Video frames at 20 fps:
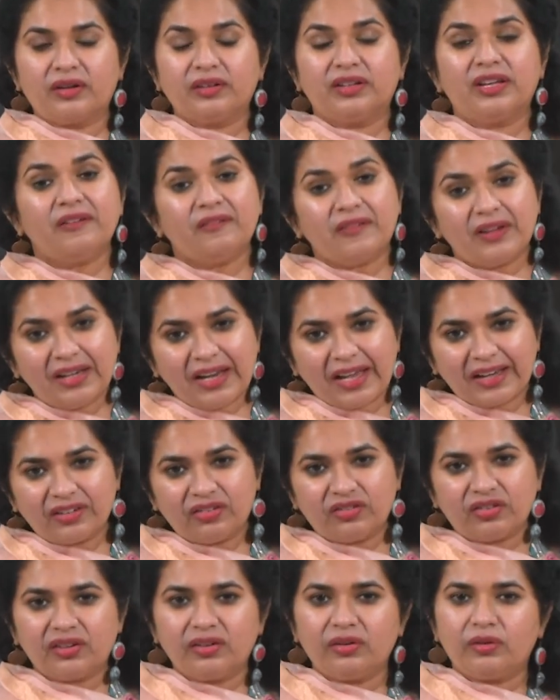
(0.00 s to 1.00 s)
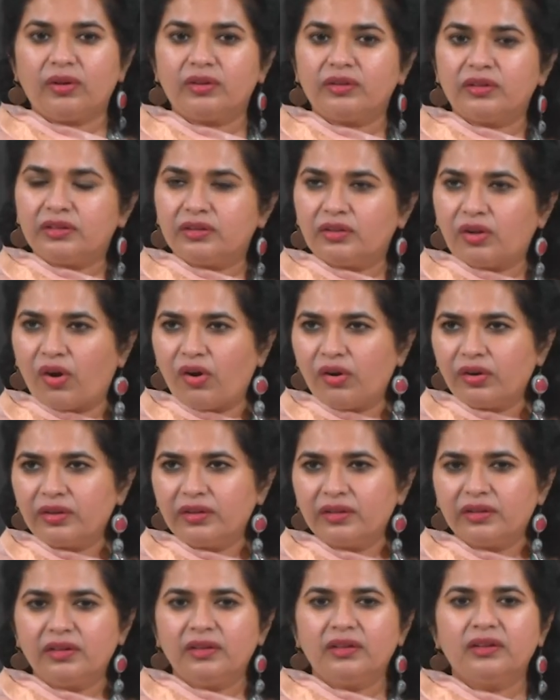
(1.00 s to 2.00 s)
give a lecture or a talk
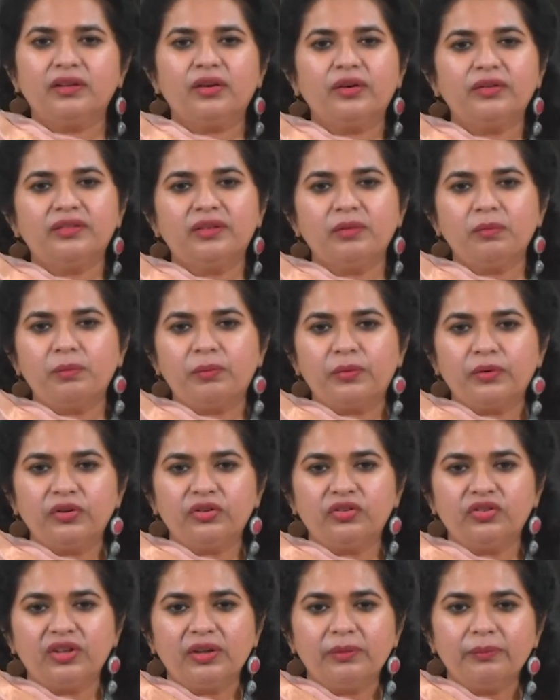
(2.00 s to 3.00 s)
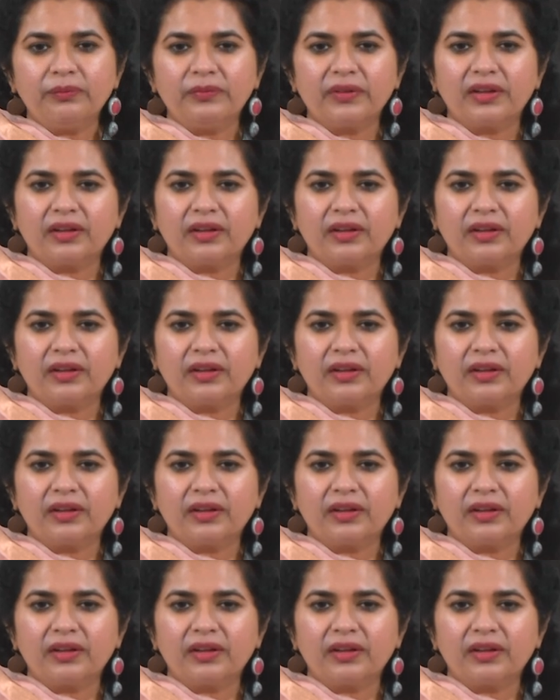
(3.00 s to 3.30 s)
or symposium,